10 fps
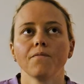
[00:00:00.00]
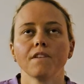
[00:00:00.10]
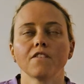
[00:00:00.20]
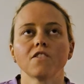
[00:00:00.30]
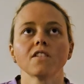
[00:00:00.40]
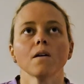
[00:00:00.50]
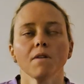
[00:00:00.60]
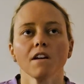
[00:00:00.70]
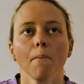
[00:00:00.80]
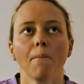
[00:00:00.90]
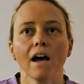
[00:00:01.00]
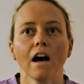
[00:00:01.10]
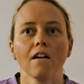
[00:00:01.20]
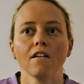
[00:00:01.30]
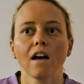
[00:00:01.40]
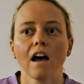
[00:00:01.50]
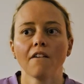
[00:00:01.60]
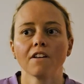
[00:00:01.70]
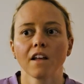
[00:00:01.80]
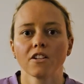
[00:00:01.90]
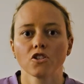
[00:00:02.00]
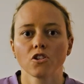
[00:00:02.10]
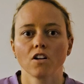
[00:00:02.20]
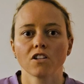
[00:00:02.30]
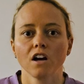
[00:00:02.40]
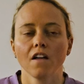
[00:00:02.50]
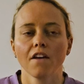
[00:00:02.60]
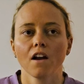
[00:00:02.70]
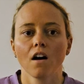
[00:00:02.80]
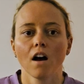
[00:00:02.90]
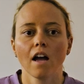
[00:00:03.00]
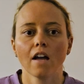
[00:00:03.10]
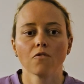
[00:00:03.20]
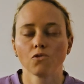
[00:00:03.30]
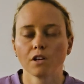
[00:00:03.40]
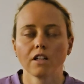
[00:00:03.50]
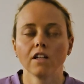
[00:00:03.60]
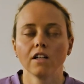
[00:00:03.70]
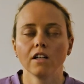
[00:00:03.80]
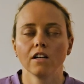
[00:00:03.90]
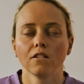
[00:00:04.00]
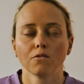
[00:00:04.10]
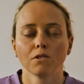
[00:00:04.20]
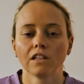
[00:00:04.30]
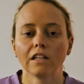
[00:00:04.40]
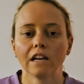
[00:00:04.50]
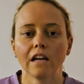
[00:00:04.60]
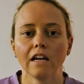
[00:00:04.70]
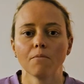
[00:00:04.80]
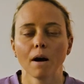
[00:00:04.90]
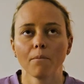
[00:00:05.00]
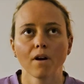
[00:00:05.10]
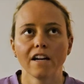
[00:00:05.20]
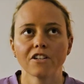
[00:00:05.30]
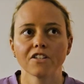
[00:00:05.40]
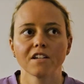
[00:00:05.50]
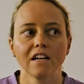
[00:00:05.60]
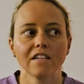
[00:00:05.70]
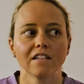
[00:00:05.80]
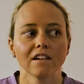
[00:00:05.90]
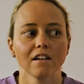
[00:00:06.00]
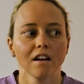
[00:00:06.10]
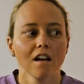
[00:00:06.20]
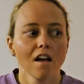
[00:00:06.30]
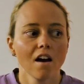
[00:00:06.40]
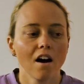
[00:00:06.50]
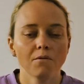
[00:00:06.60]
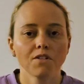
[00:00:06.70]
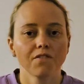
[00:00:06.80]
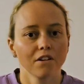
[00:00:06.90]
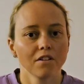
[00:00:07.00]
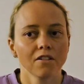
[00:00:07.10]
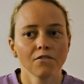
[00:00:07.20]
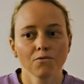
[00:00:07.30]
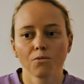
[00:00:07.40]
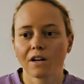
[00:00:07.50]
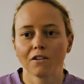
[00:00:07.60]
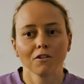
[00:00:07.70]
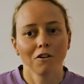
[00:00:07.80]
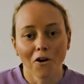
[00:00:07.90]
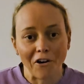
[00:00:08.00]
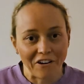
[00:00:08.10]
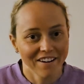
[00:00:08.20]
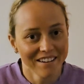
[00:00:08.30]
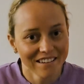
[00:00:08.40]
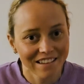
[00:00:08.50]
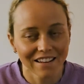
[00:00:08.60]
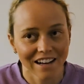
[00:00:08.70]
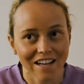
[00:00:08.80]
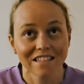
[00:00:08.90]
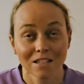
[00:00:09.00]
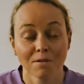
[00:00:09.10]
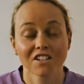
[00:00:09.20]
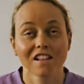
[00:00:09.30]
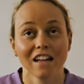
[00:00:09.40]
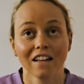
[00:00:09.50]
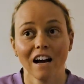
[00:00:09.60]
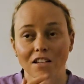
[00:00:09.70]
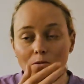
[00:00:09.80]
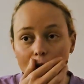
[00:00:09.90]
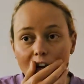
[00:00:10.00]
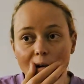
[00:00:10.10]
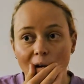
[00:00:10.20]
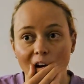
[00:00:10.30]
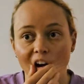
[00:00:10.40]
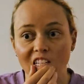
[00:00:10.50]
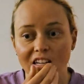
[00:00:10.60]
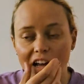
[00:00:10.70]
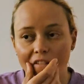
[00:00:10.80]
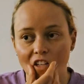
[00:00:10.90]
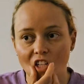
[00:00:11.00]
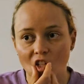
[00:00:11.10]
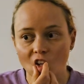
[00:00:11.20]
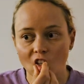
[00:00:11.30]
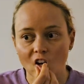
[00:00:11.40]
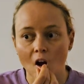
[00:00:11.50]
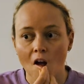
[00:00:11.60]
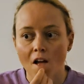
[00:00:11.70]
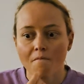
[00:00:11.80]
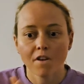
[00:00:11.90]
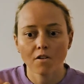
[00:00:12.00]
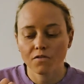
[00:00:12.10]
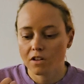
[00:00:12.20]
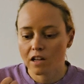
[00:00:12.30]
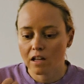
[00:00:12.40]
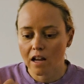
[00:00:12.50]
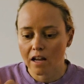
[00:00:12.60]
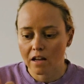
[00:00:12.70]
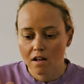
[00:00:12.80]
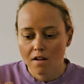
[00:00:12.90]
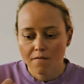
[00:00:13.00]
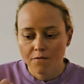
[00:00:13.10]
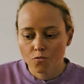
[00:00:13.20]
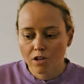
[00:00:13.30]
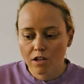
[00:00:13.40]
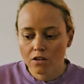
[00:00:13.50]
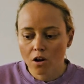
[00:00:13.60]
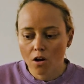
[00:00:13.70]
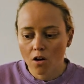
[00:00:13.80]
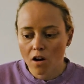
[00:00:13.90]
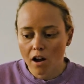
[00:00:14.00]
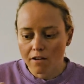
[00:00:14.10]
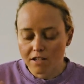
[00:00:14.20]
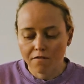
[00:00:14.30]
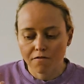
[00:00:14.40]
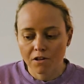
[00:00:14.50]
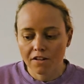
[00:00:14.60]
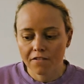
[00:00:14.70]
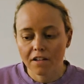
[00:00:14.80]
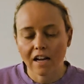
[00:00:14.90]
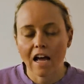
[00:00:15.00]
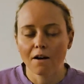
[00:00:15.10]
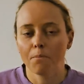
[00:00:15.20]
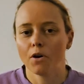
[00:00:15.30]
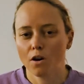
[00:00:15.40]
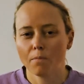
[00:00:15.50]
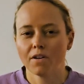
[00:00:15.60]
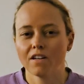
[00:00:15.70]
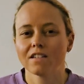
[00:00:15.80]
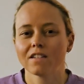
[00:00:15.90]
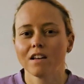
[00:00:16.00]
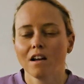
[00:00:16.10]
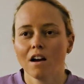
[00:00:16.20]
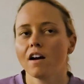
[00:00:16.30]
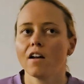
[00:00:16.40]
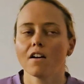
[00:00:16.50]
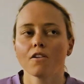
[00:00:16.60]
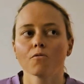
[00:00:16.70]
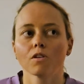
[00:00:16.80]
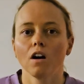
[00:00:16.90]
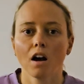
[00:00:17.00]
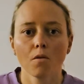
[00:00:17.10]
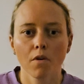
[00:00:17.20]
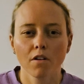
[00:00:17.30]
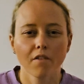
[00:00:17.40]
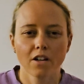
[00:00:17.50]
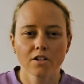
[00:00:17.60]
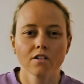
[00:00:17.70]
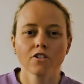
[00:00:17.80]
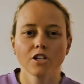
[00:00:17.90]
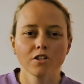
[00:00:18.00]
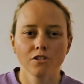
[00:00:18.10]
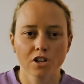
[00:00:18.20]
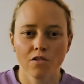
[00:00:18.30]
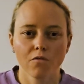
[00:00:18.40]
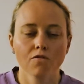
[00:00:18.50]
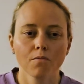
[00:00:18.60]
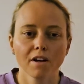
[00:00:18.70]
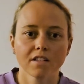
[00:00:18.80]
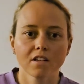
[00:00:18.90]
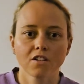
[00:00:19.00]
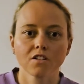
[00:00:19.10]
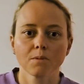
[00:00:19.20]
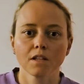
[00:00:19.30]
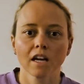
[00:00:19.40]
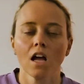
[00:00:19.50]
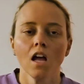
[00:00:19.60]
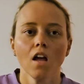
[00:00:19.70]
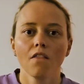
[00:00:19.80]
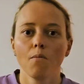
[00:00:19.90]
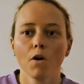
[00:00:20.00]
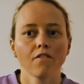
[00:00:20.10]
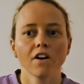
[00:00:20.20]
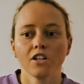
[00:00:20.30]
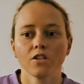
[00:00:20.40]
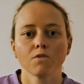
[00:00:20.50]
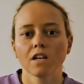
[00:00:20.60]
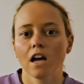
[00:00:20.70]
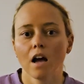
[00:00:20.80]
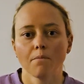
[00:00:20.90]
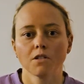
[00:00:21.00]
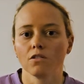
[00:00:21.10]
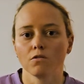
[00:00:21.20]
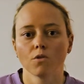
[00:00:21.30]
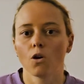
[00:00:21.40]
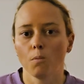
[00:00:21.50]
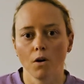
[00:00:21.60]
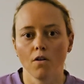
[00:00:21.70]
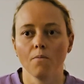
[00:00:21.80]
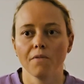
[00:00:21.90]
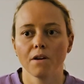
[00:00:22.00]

there's just something about having that structure that I really, really need. My brain just needs it. I was feeling real low especially that last week where I didn't have any structure. I was feeling like really low. I didn't really feel like I had a purpose. I don't rely on motivation in the general for my sessions, but like the motivation was at absolute rock bottom.